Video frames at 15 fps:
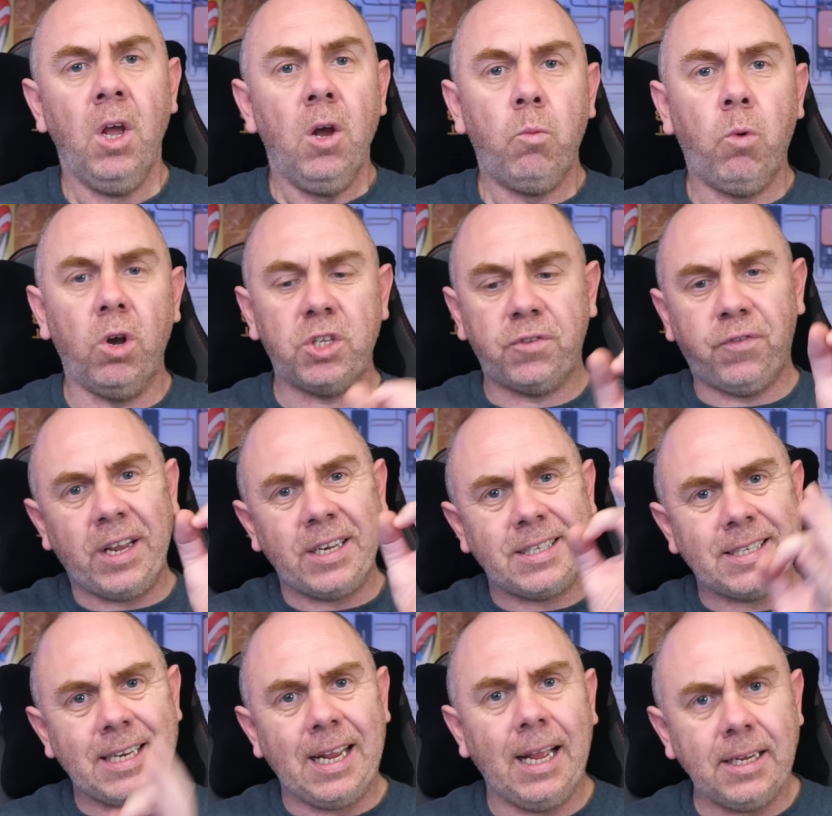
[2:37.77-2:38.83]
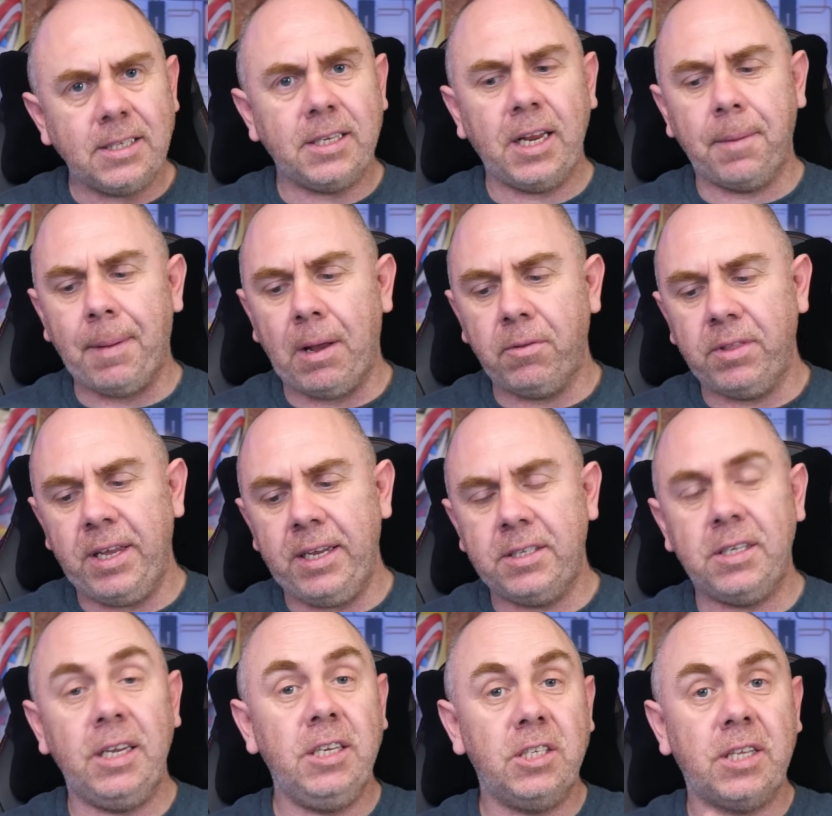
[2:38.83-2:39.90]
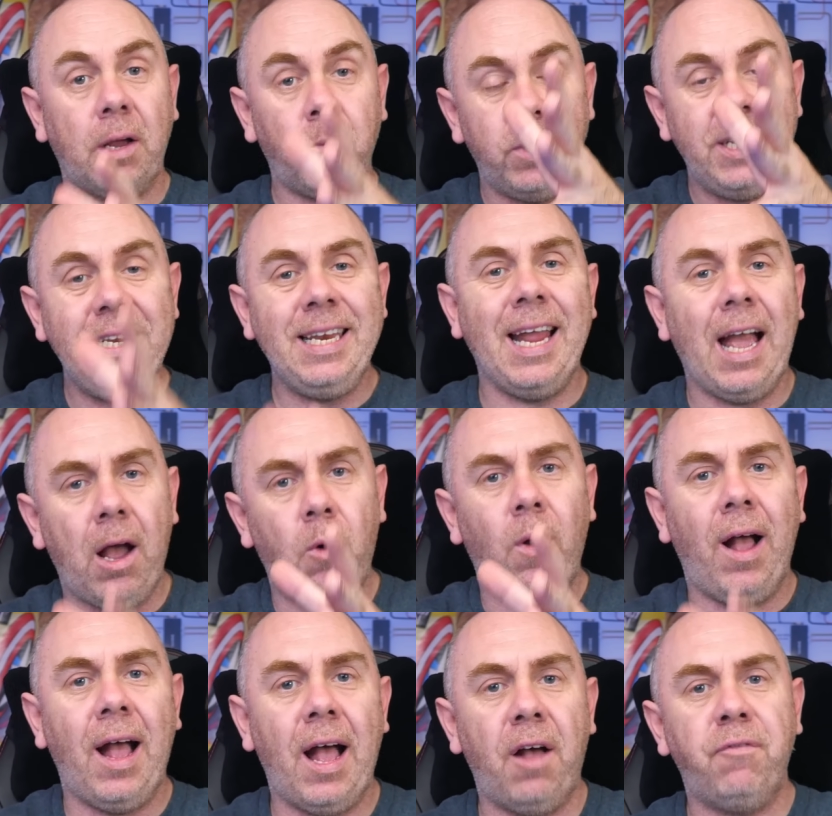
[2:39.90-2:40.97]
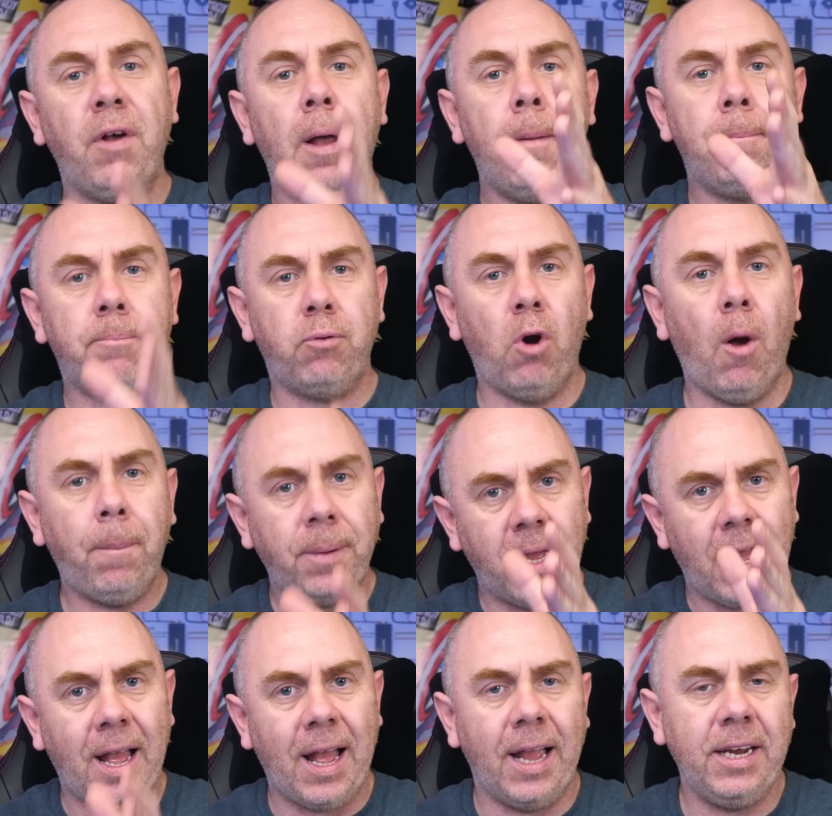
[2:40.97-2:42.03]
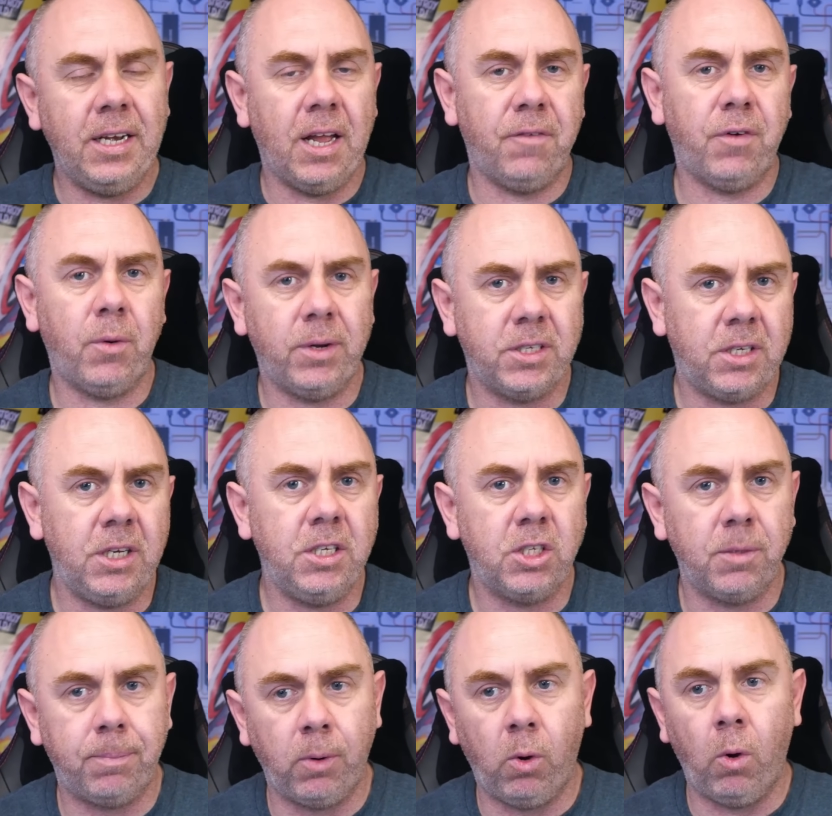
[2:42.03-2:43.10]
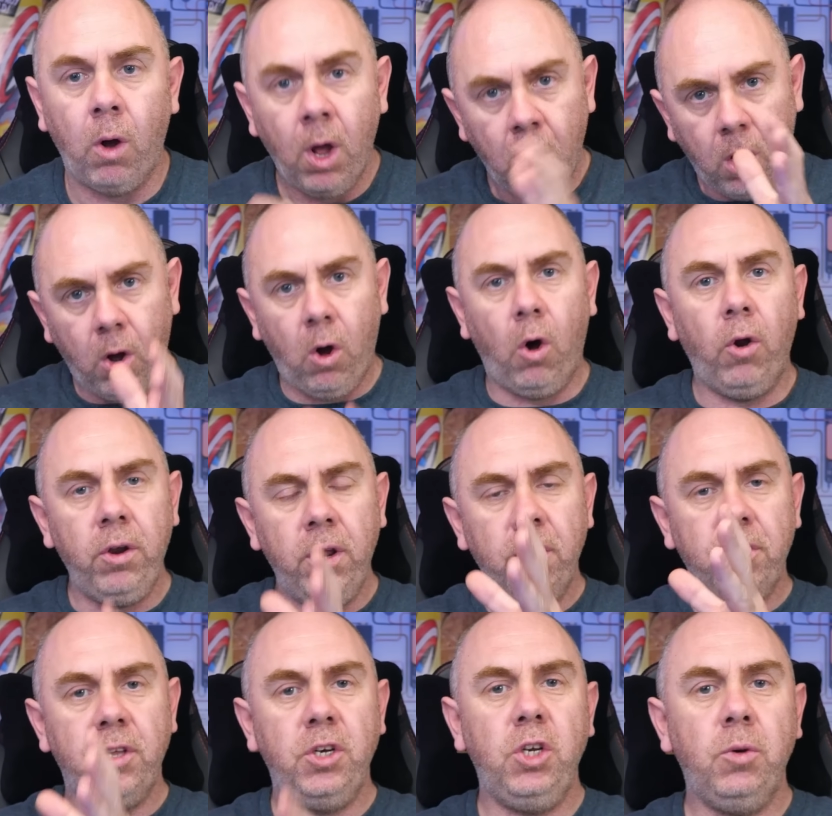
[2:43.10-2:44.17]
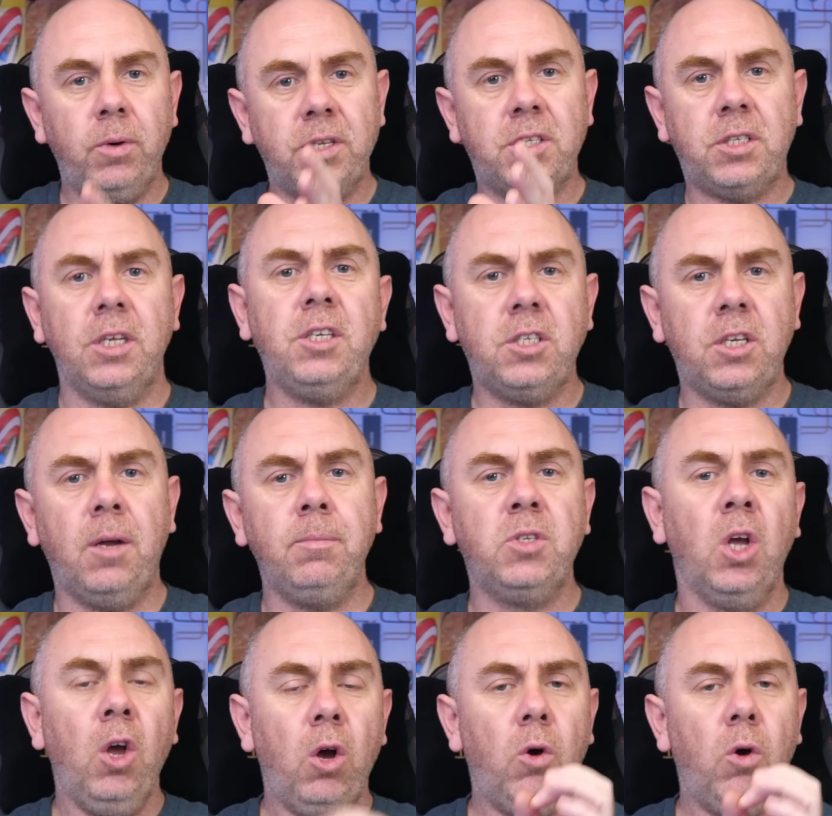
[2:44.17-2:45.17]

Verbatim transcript: What's fantastic about this is that we now have proper iNav OSD support on the newer systems,